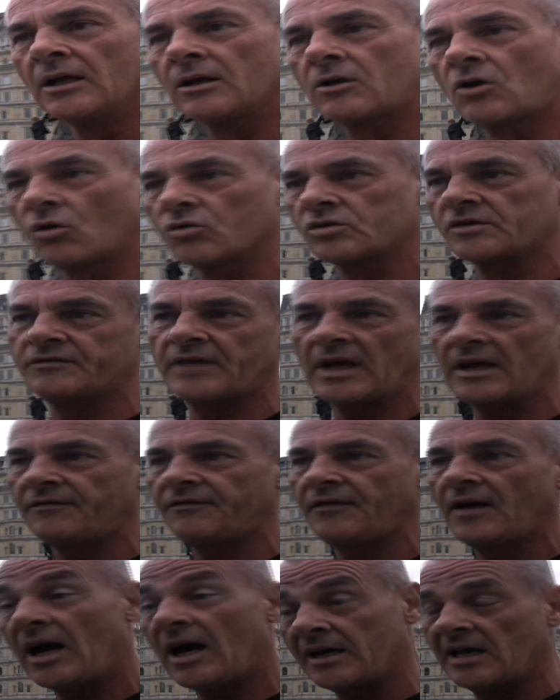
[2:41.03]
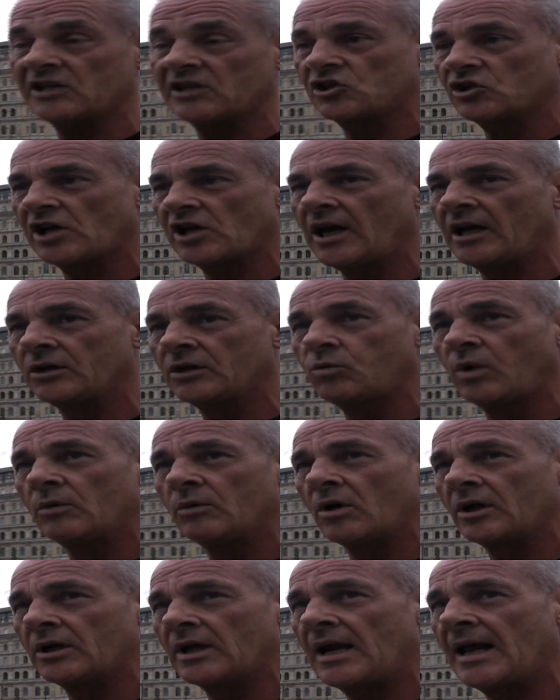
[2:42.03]
Cause of death unascertained. We
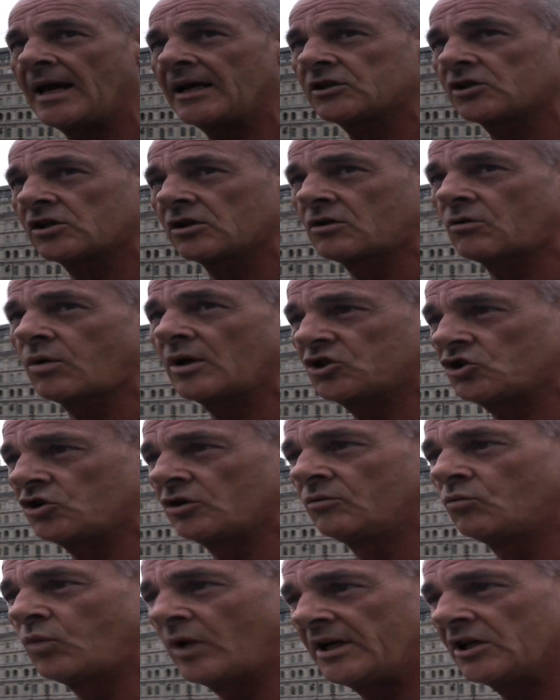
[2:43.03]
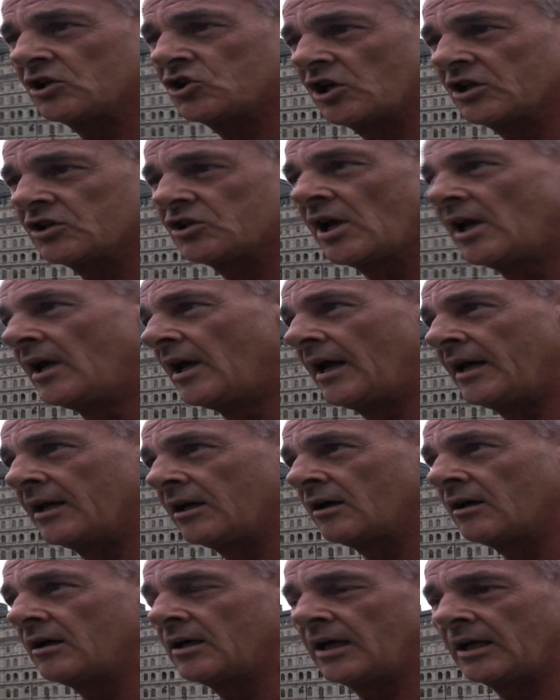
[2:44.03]
weren't allowed to question witnesses
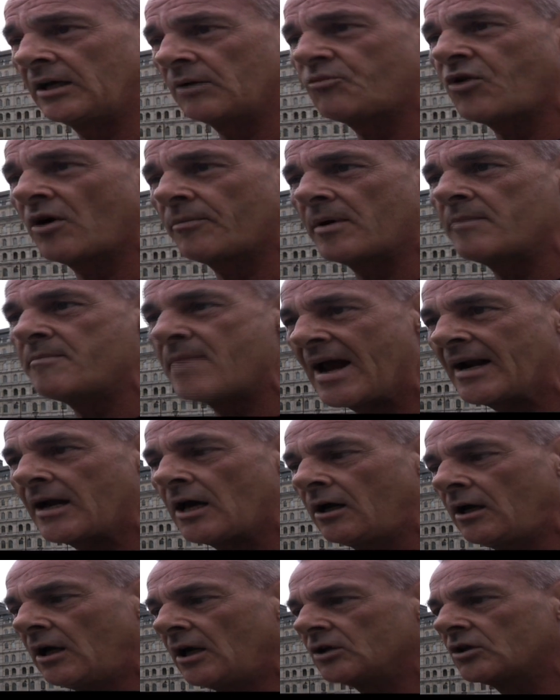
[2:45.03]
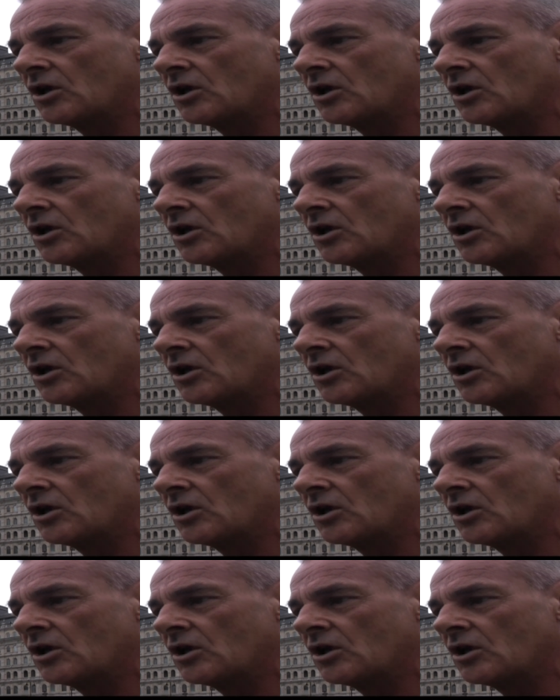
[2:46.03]
in a, in a proper manner.